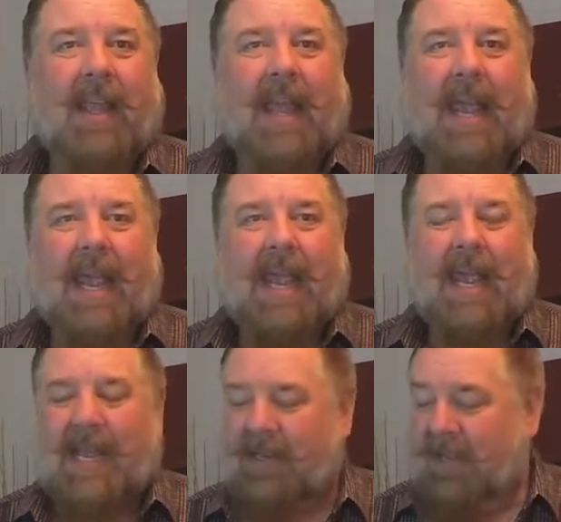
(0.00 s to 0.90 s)

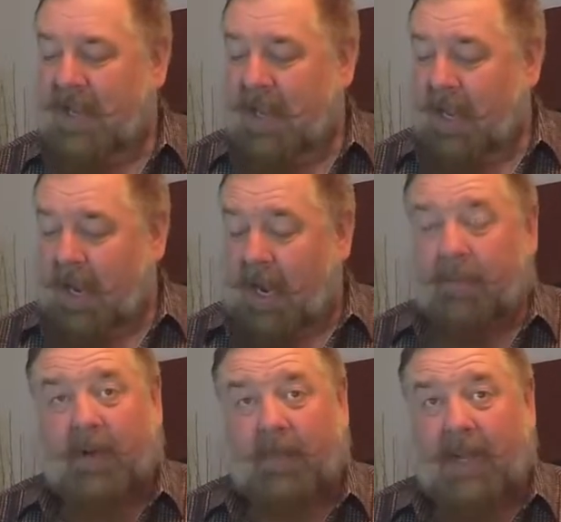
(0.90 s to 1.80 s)
And I'm
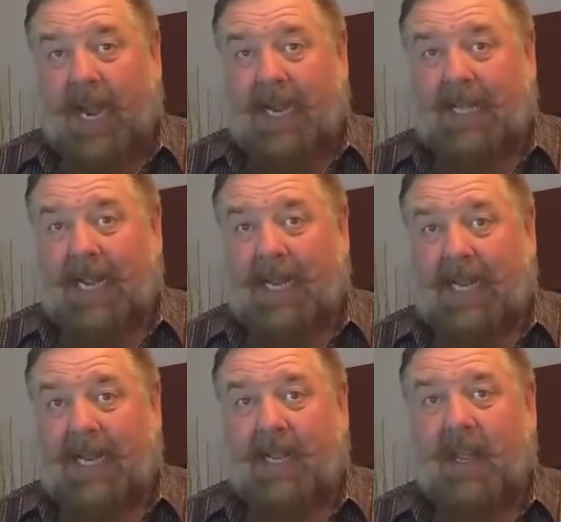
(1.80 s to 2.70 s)
going to be
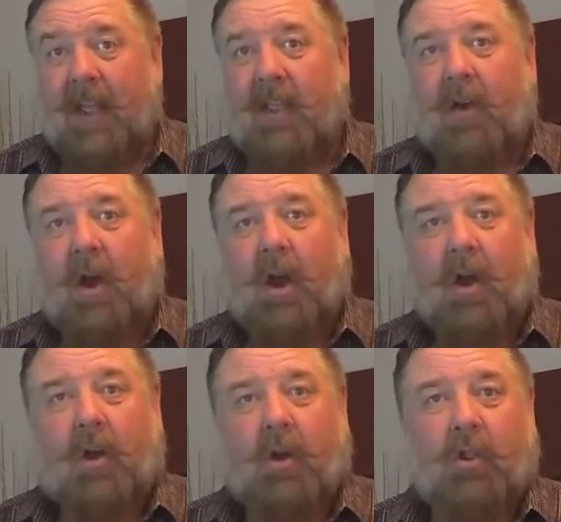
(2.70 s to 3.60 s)
highlighting
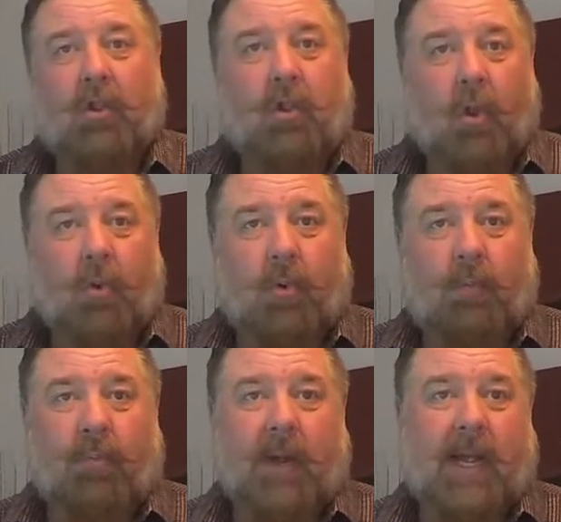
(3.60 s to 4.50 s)
our local
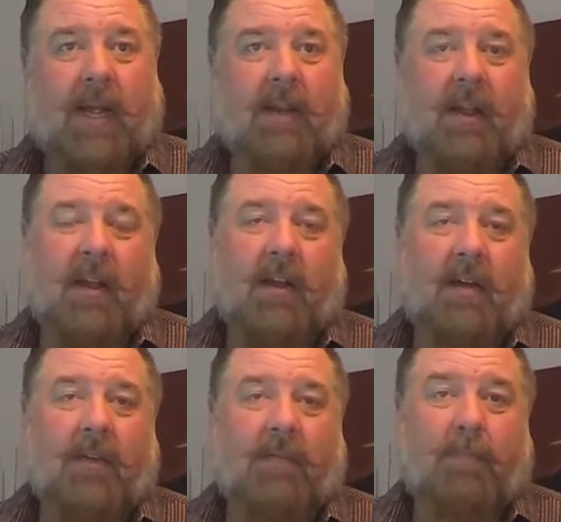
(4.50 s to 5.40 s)
brand
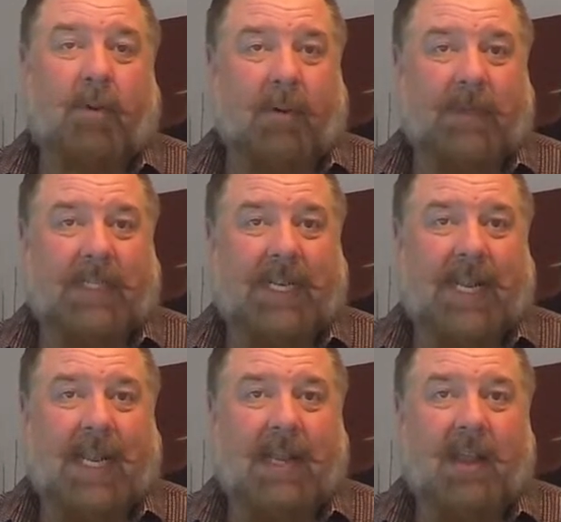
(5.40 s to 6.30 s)
of bourbon
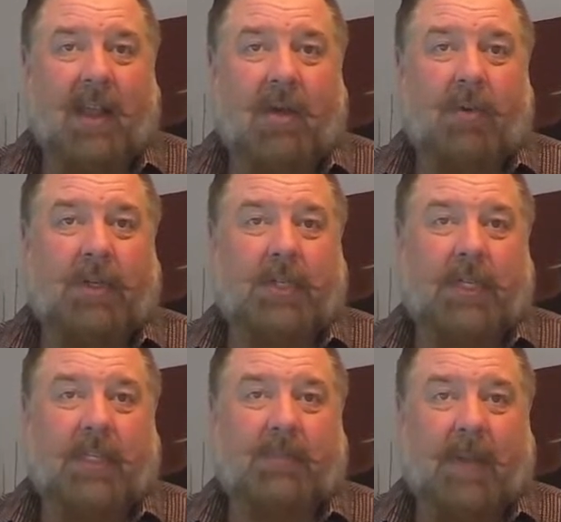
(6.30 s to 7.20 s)
today, which
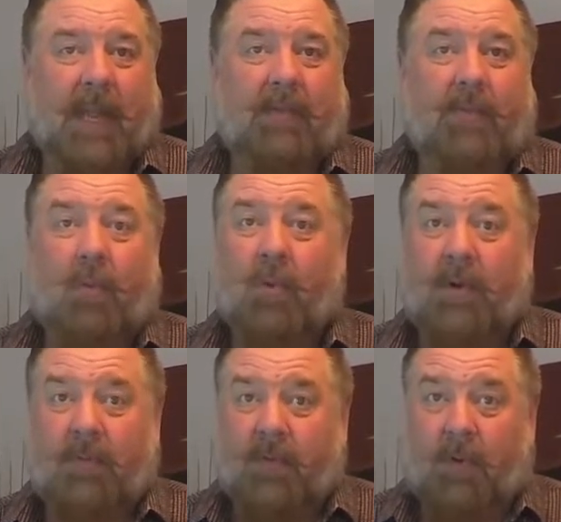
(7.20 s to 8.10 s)
is made from
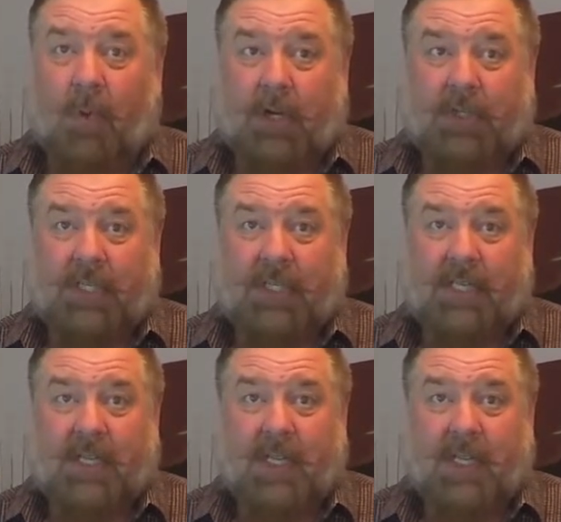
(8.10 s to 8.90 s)
Woodinville, Washington,